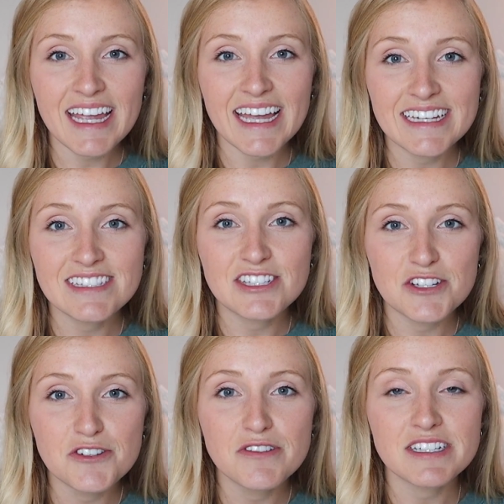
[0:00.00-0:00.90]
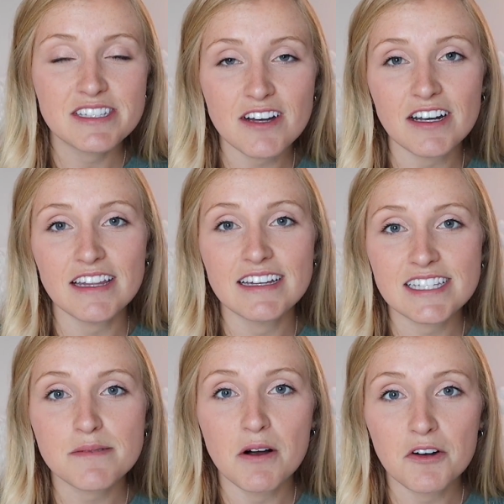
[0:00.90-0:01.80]
into starting
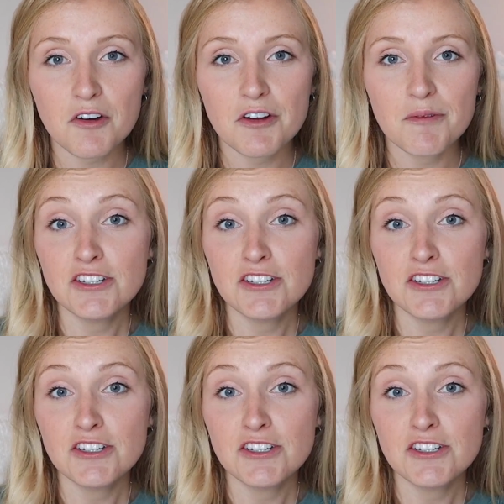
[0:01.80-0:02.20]
this small group.